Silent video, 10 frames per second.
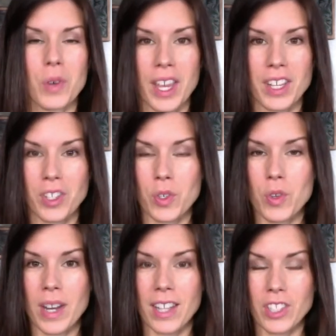So you
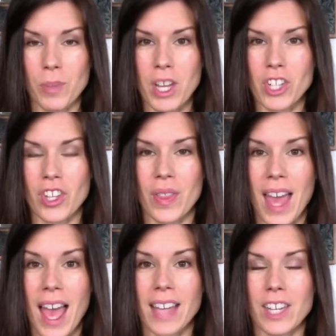can ask your patient
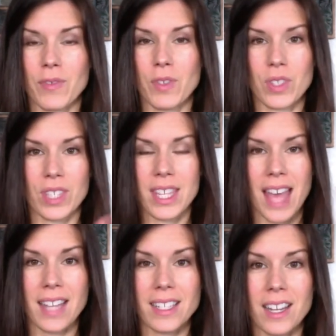that if you see
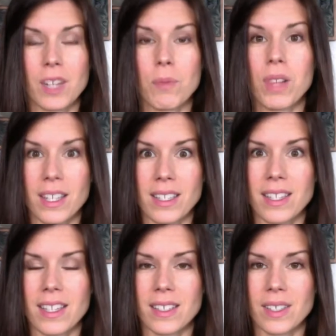that tongue plus
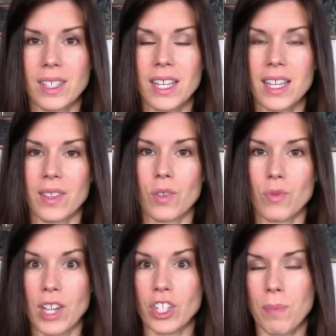the
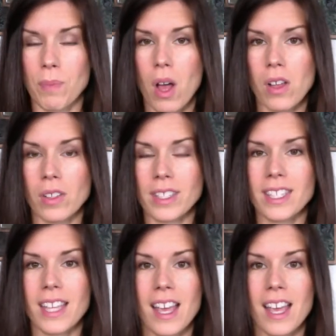raging pulse.